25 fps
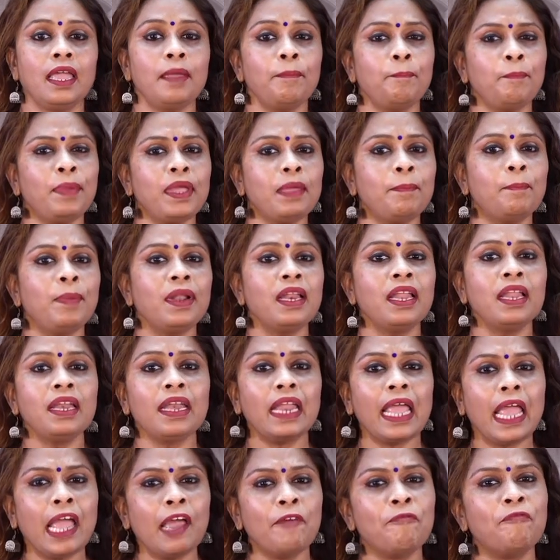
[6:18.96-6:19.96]
People in
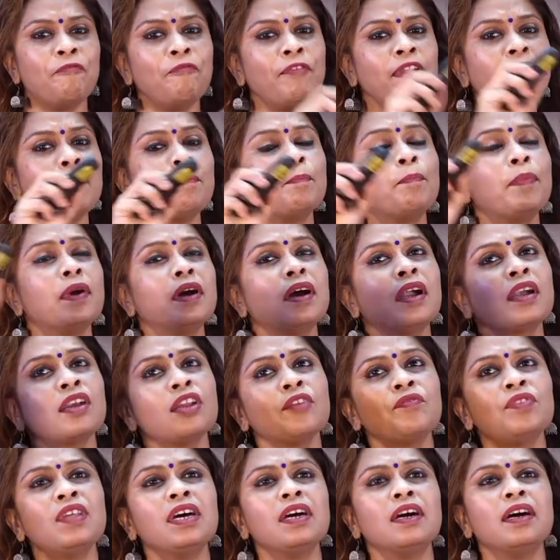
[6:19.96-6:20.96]
every part
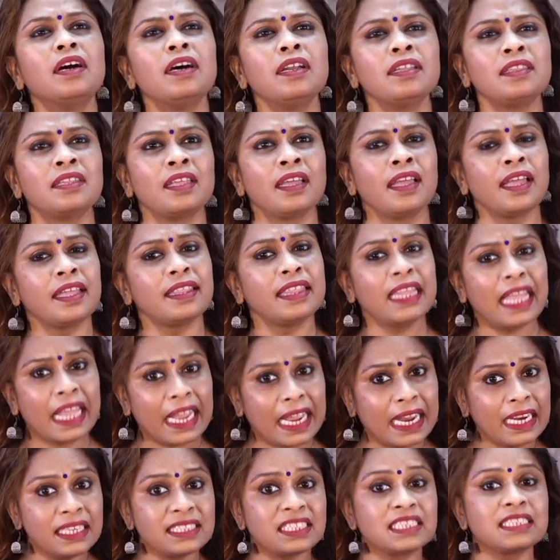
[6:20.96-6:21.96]
of the earth, they
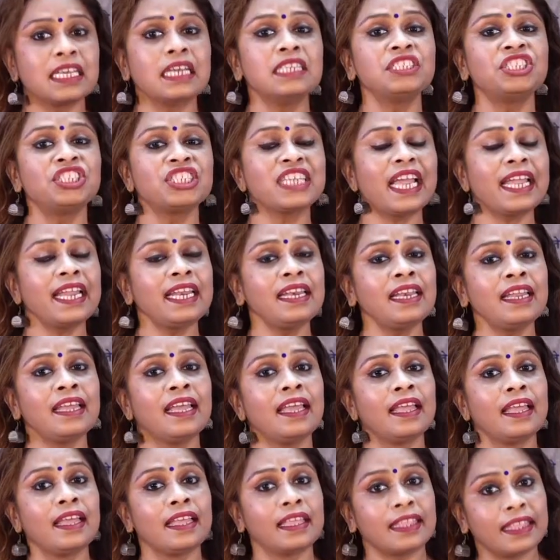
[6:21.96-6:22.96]
get sunshine,
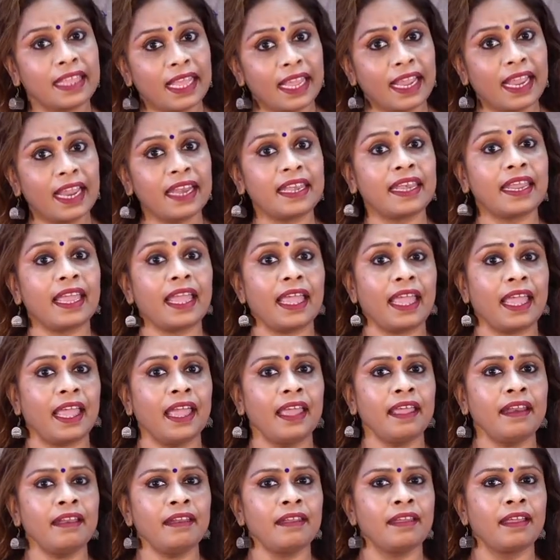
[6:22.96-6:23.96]
they get
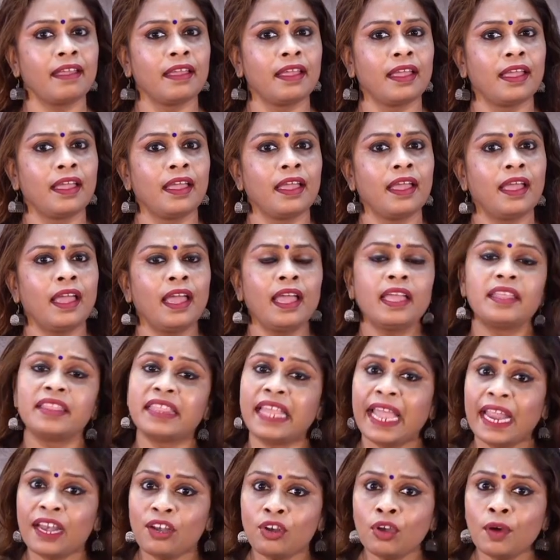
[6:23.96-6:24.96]
air.
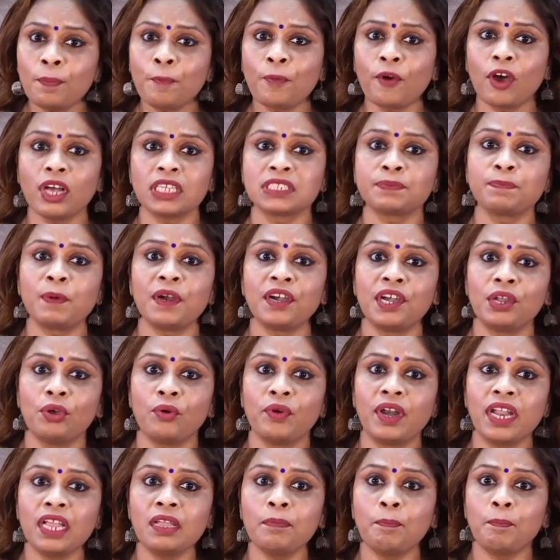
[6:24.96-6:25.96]
They too prosper
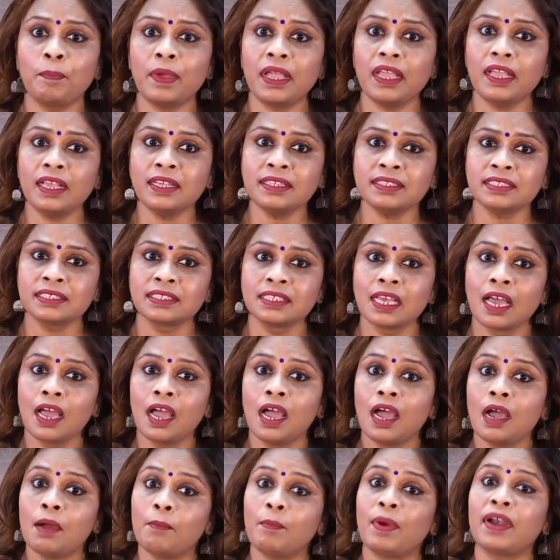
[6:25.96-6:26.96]
during peace,
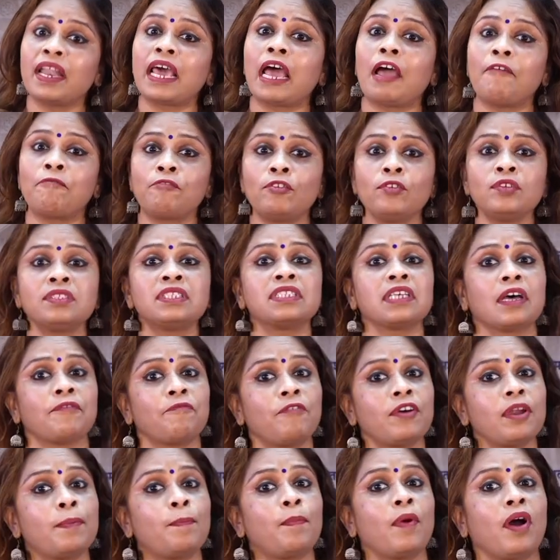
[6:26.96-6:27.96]
but have to
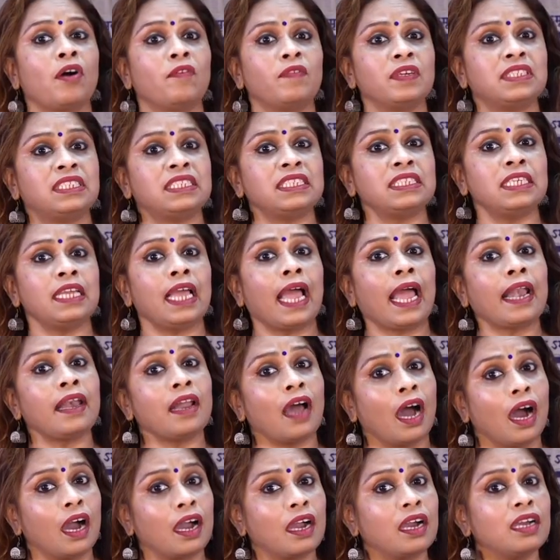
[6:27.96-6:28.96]
suffer poverty and
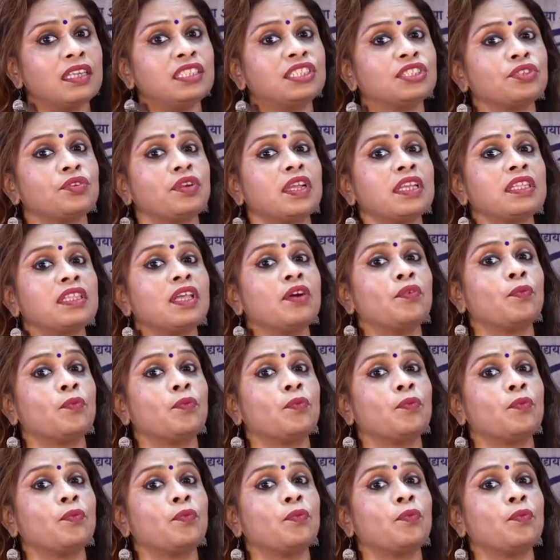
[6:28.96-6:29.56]
hunger during the